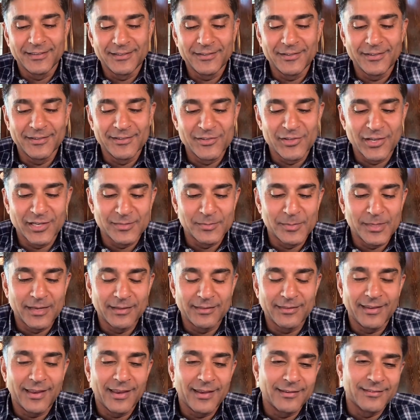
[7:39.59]
You can judge me at
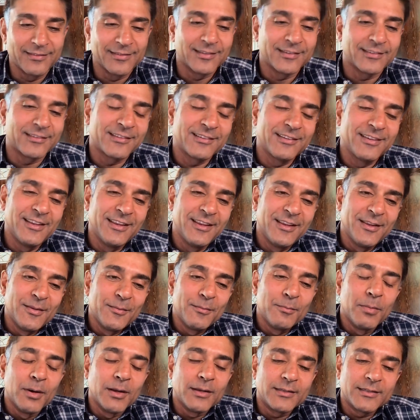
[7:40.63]
the end of this.
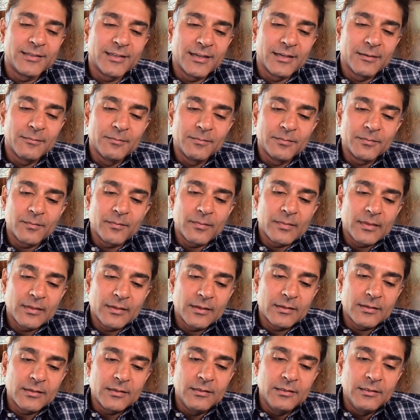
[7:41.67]
But
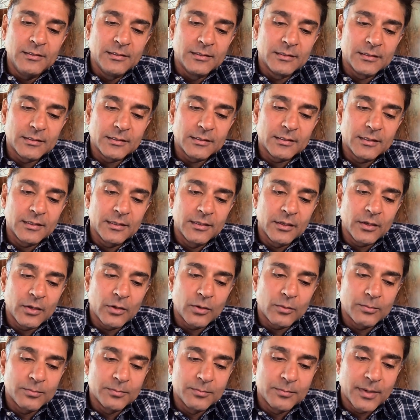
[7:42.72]

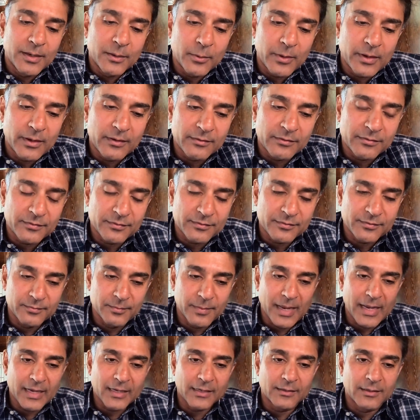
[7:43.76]
by way of
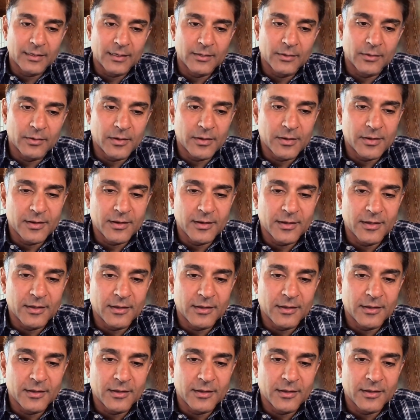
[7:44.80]
background.